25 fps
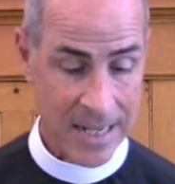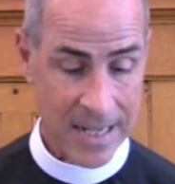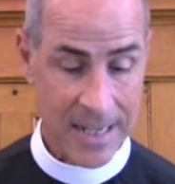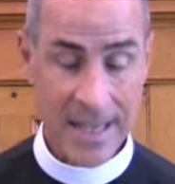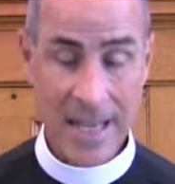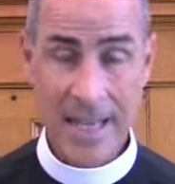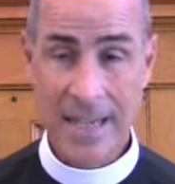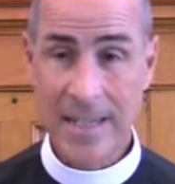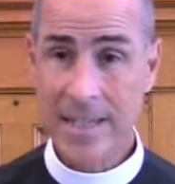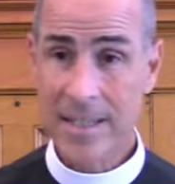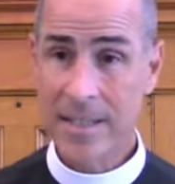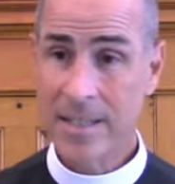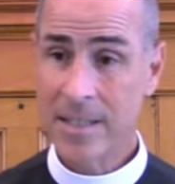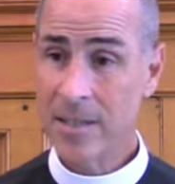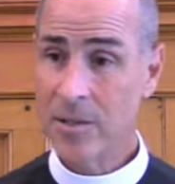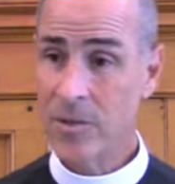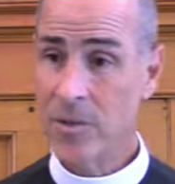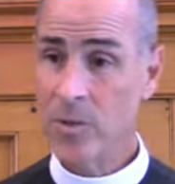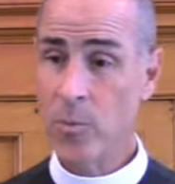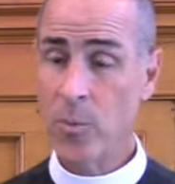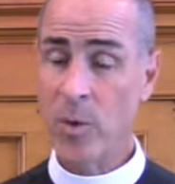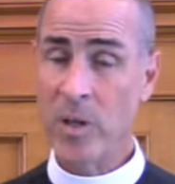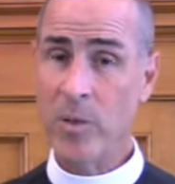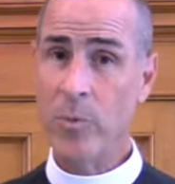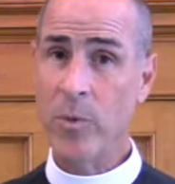That is,
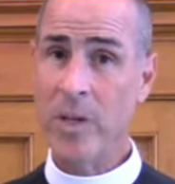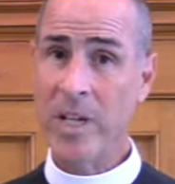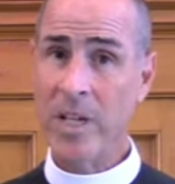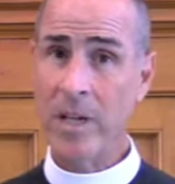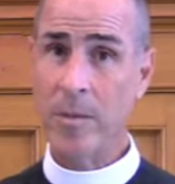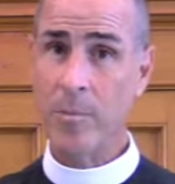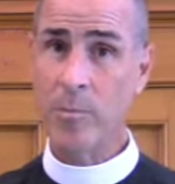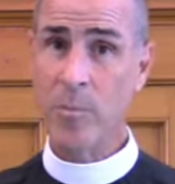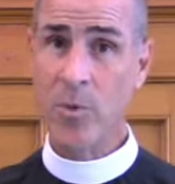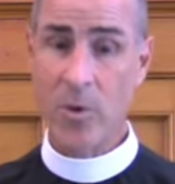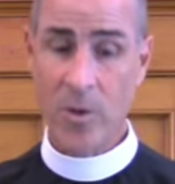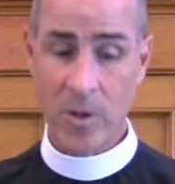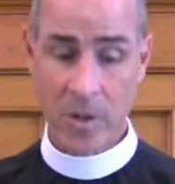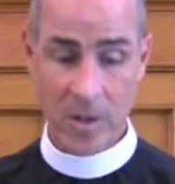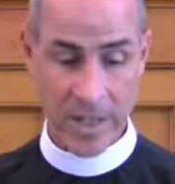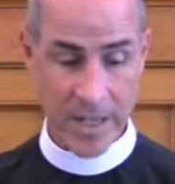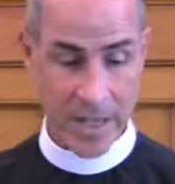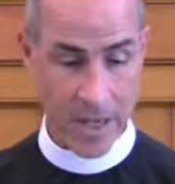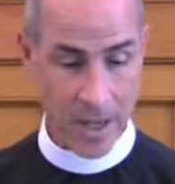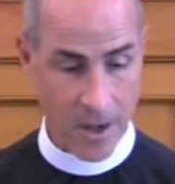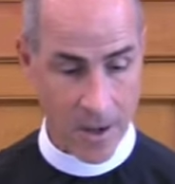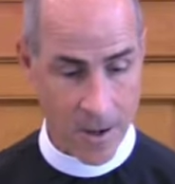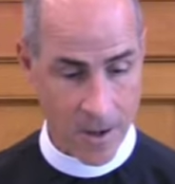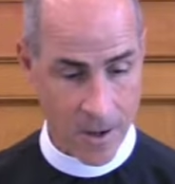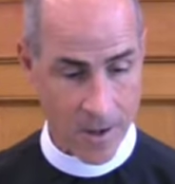when we are morally
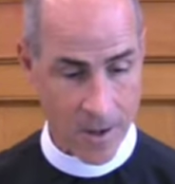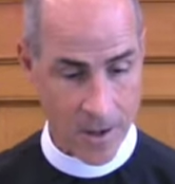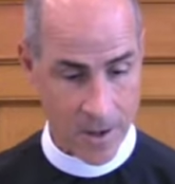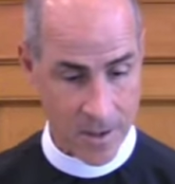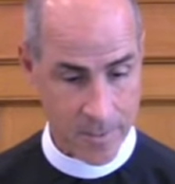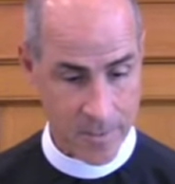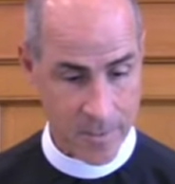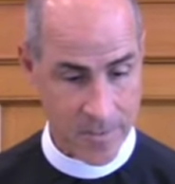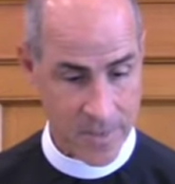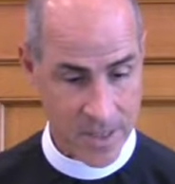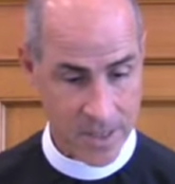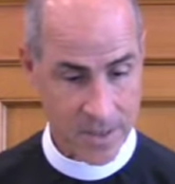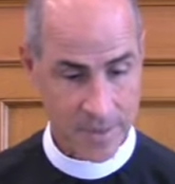harmed,